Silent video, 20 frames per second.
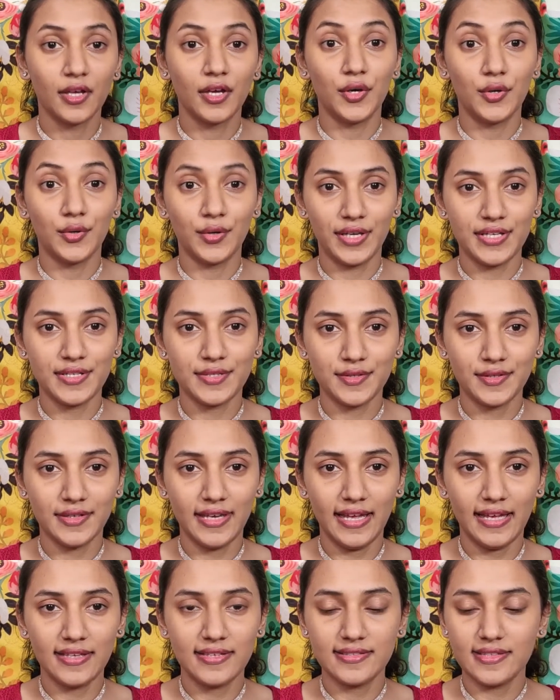Okay, so
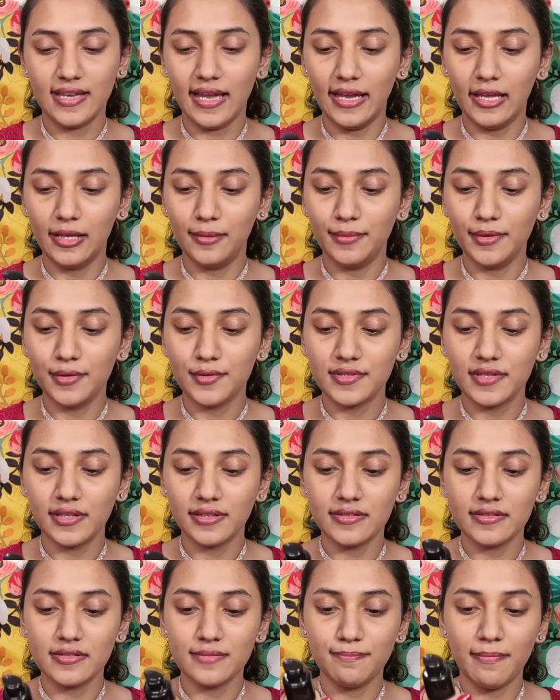next I'll be using
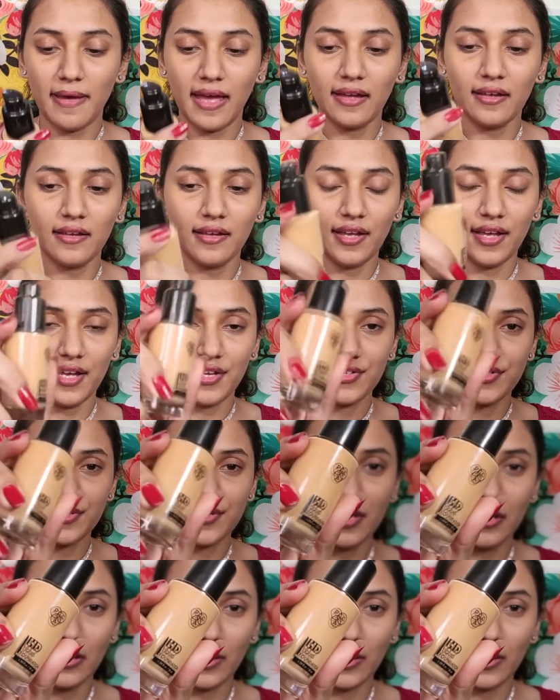this PAC HD